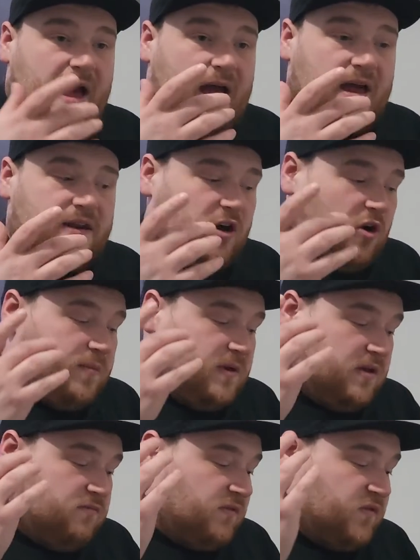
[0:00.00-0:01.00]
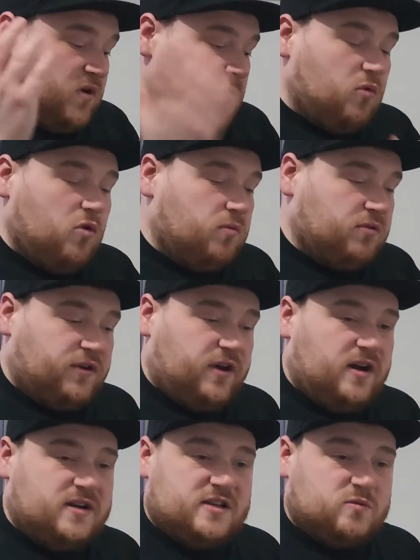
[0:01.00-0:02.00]
and I'll be reviewing more
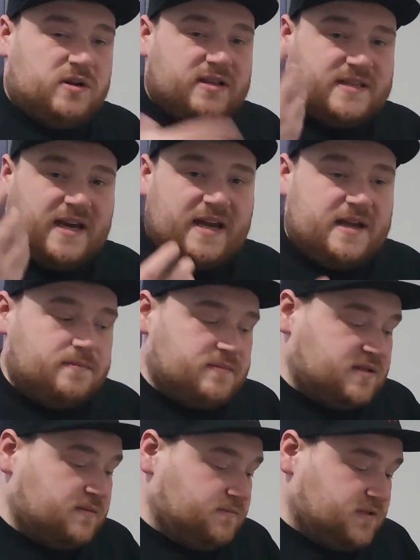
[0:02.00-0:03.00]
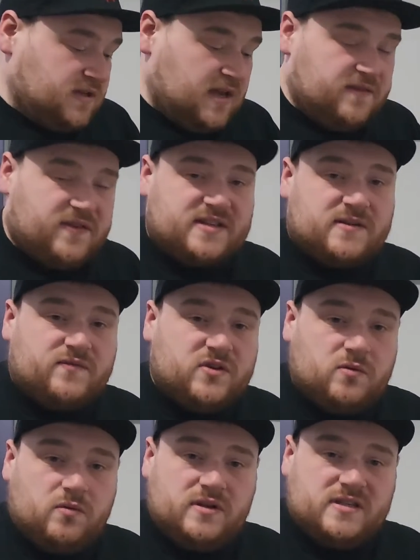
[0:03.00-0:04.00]
products as well as games. So yeah, if that's something
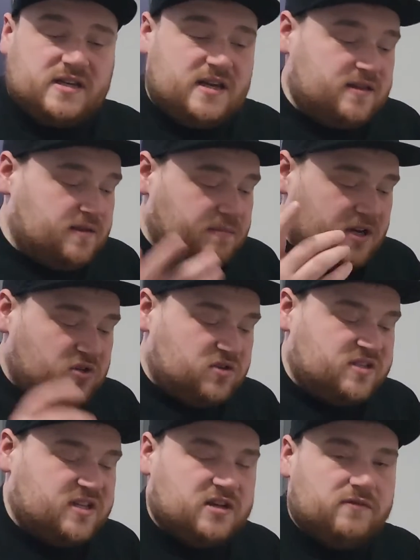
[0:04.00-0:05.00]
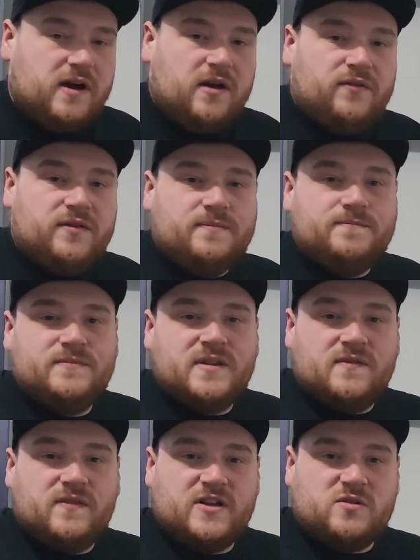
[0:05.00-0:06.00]
you want to see, then make sure to stick around.
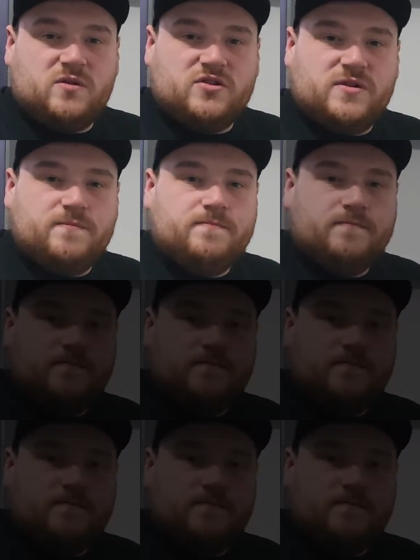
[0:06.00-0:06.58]
Thanks for watching.